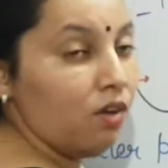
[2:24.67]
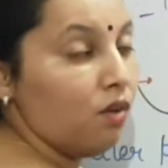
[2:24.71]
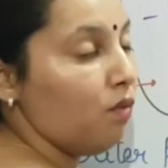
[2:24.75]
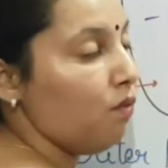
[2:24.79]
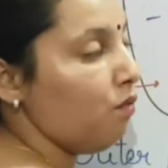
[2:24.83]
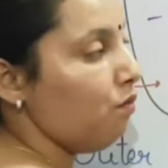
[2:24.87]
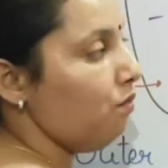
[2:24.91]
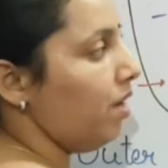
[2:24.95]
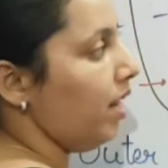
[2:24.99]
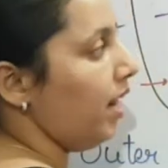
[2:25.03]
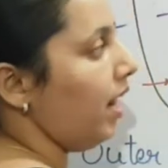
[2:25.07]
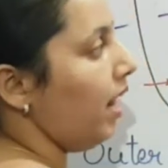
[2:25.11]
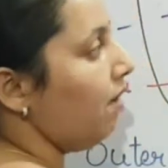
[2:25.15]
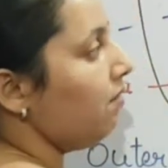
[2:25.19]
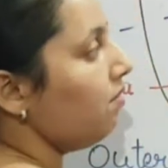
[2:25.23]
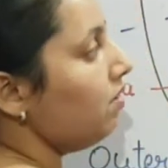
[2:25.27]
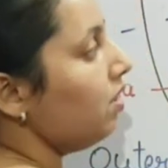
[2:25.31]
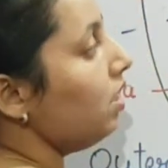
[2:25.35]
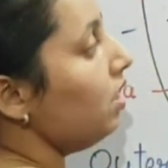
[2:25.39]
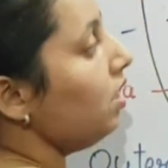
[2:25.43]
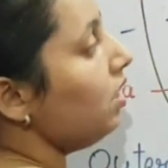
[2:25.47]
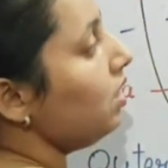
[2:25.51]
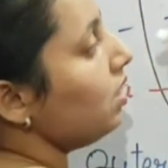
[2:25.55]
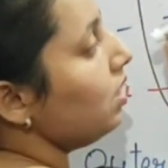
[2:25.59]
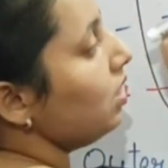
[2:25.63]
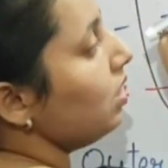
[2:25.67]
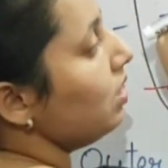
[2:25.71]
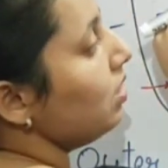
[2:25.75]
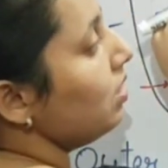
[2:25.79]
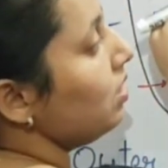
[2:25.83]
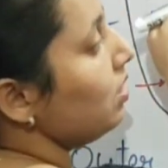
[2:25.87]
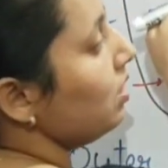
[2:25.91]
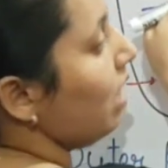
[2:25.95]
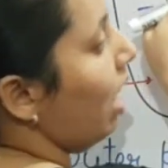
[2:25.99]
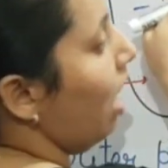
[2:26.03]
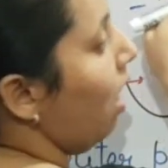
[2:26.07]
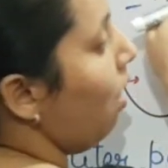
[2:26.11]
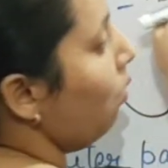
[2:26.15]
Whenever this
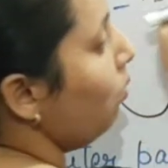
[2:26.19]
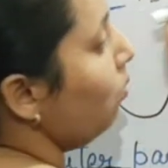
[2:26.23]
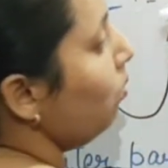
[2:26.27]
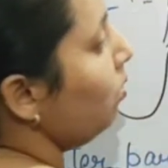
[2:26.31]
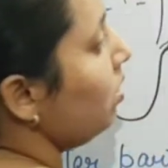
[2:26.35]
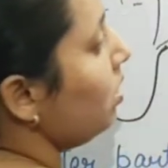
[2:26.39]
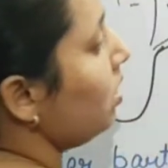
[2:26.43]
sound